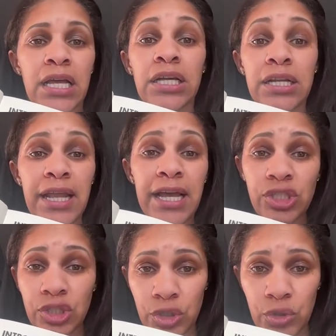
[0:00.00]

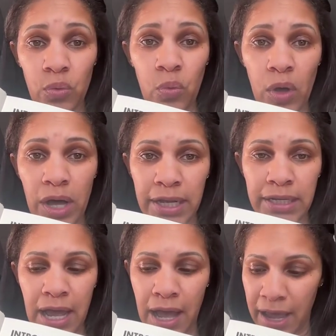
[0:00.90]
connects to
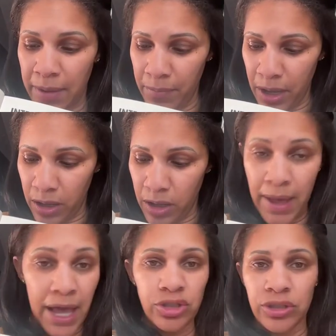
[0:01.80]
what I'm
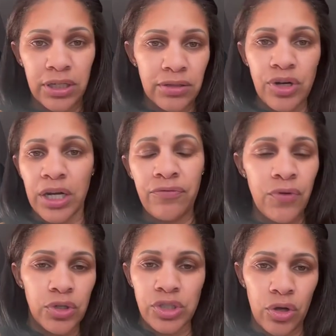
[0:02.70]
actually trying to
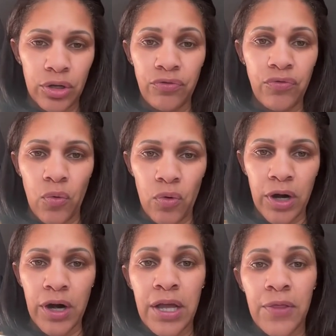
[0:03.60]
focus on
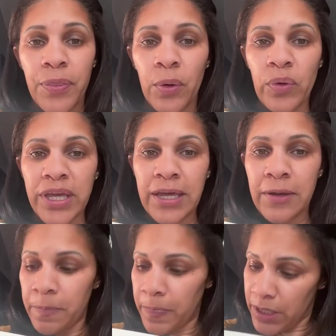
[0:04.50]
for the
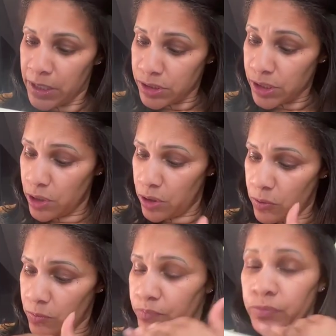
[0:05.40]
week.
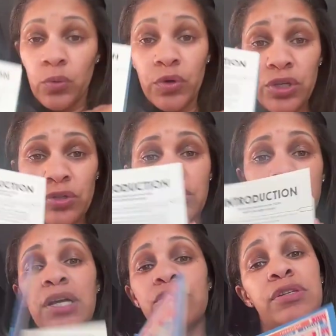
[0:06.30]
So we use
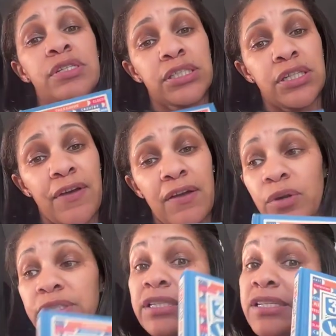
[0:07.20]
365
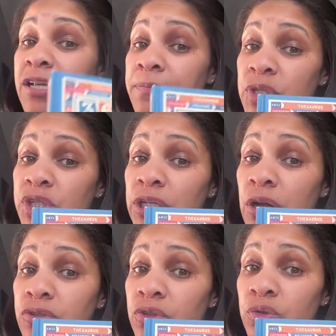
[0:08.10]
words. This is something she can
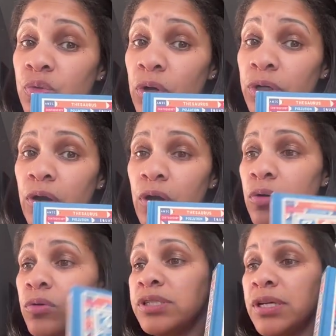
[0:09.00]
also do on her
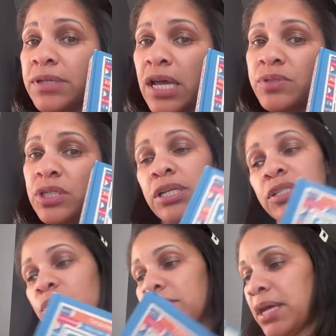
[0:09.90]
own. Sometimes she
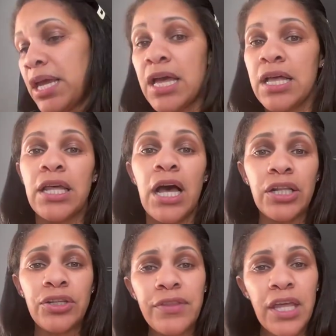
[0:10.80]
does it with me. The
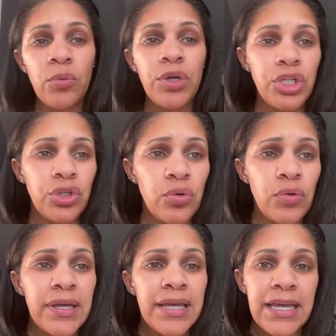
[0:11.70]
other thing we
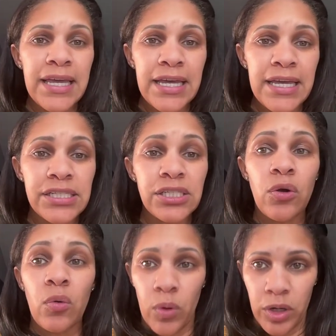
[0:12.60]
do is
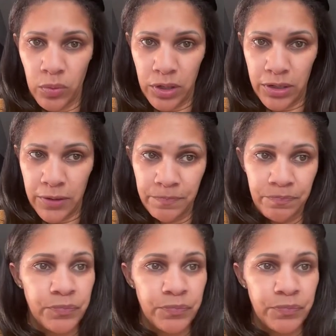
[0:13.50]
word work.